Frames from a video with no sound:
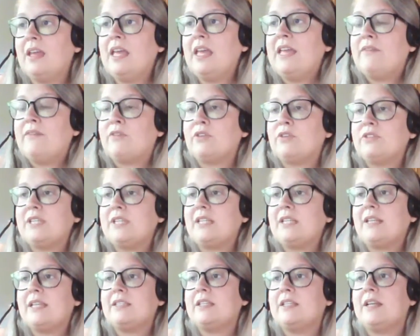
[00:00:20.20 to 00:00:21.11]
First, I'd
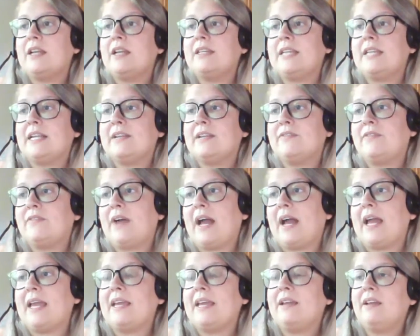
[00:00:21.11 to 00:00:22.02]
like to
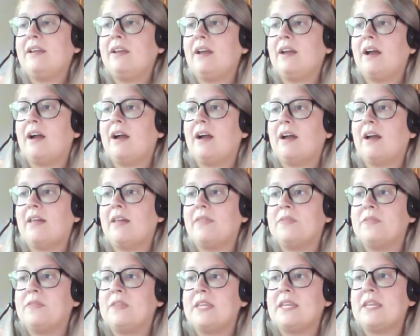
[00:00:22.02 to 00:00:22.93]
identify
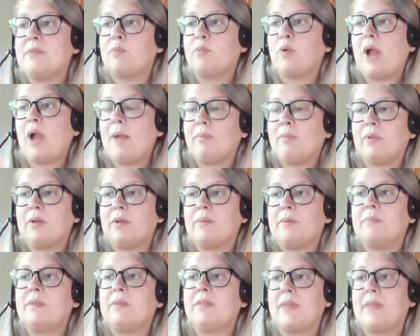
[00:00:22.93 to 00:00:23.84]
the problem
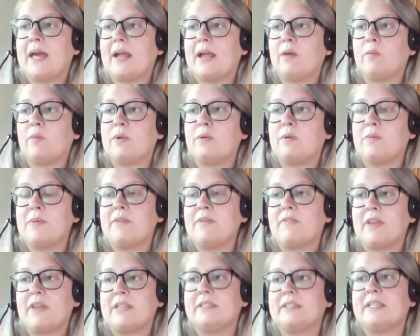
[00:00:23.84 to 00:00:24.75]
that we would be
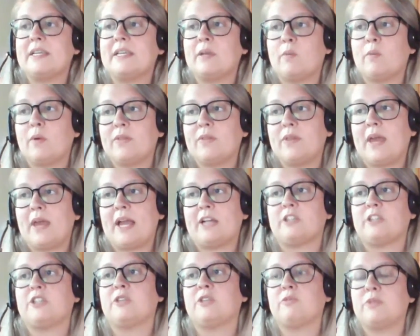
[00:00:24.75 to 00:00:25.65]
facing and what the
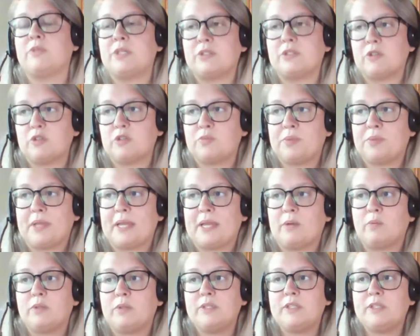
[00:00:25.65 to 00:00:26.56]
action research plan
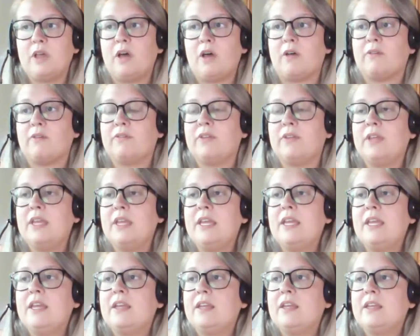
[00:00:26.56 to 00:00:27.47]
would solve.
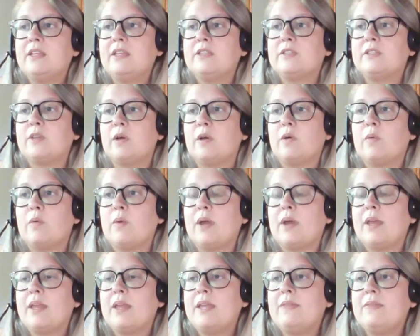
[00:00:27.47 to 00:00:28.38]
So,
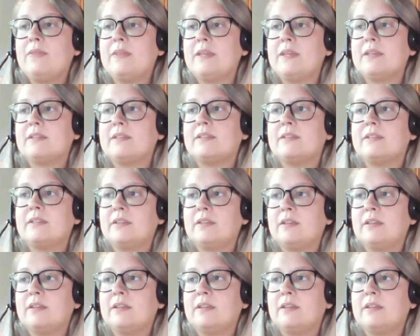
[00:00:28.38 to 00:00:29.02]
in this